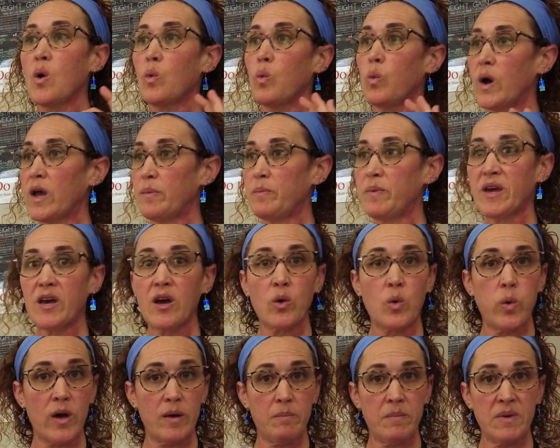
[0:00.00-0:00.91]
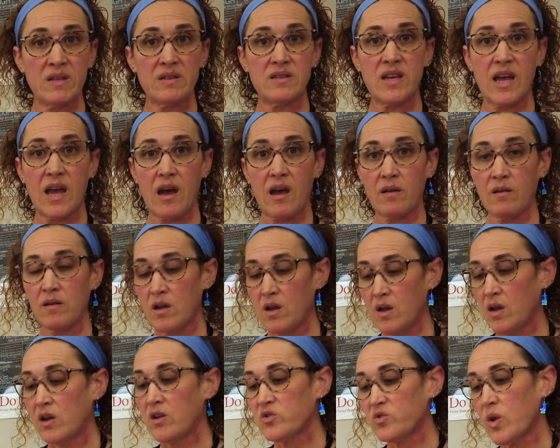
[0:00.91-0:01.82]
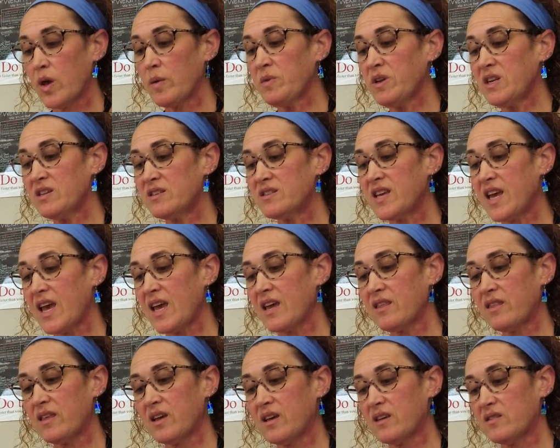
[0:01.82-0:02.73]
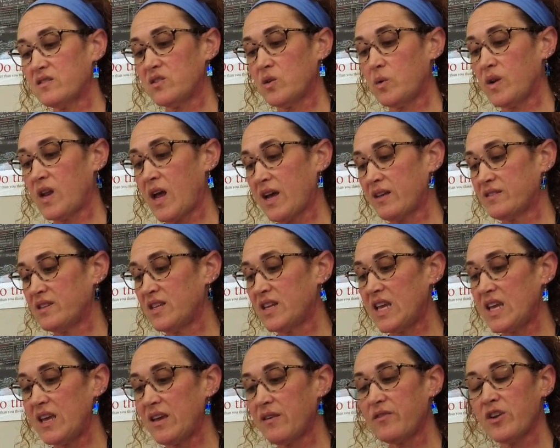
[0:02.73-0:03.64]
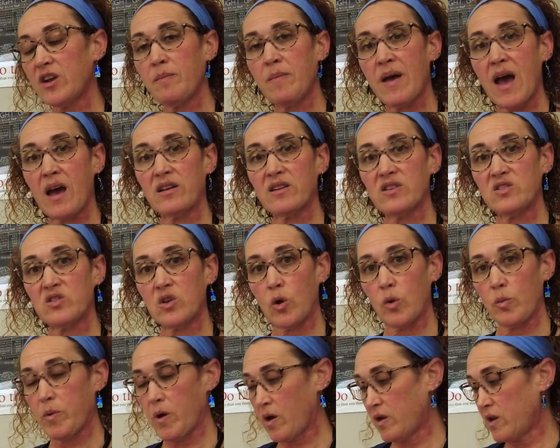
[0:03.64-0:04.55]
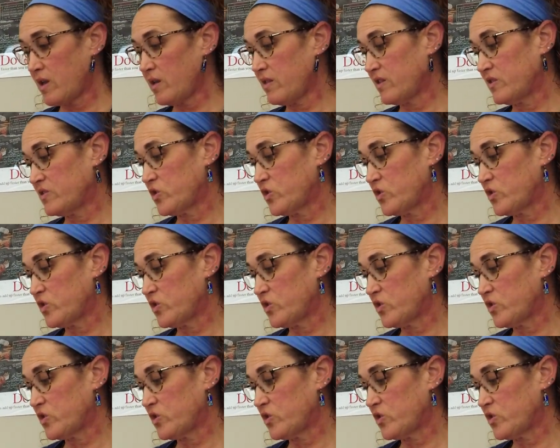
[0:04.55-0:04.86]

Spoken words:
wiping equipment down. So I'm going to take this so it has an even amount of soap on it.